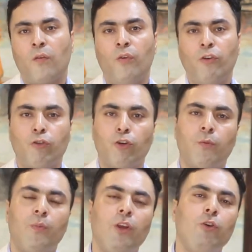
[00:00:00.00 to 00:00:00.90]
which
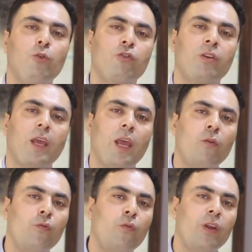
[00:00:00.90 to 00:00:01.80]
should be used
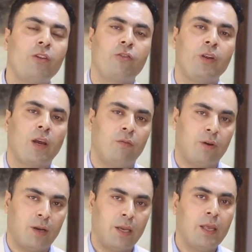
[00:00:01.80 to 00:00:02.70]
every 3
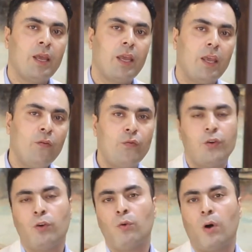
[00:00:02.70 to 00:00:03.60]
hourly if
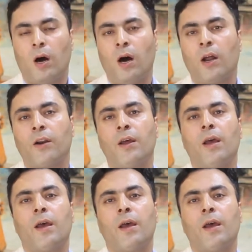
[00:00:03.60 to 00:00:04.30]
you are